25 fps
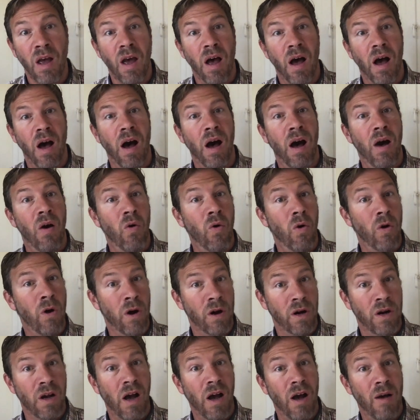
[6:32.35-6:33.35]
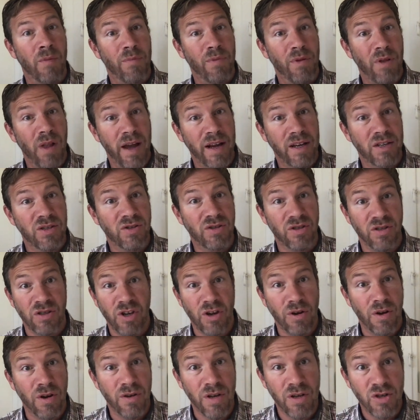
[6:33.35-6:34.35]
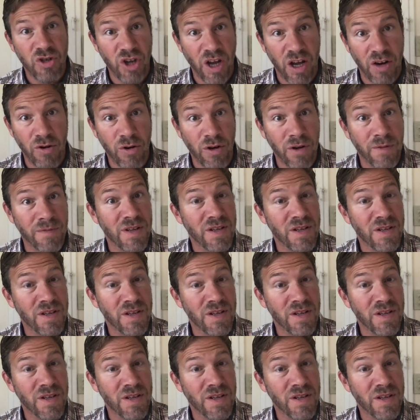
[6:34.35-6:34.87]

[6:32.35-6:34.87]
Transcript: or complex neurodegenerative